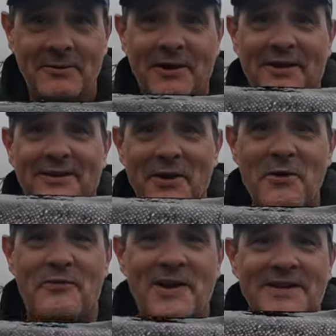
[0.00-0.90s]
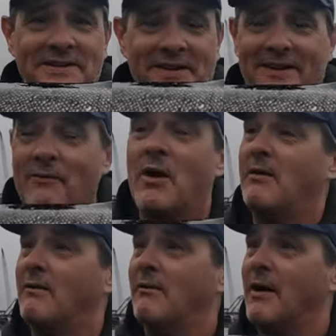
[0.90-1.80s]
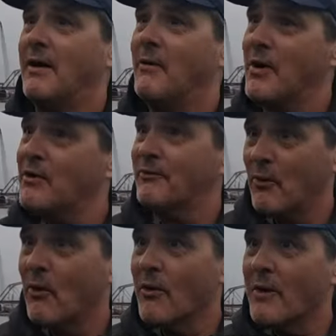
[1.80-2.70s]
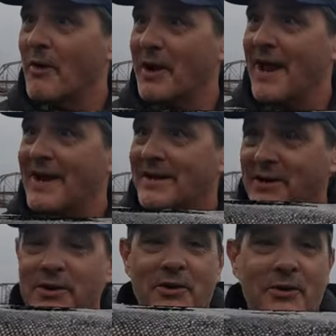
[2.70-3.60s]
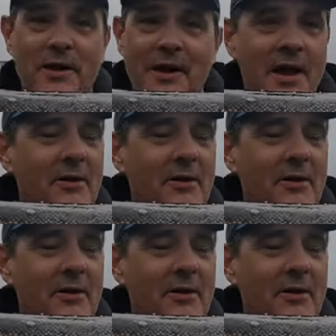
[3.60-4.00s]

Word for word: We hooked two fish, well, we hooked four, we only landed two. Yeah.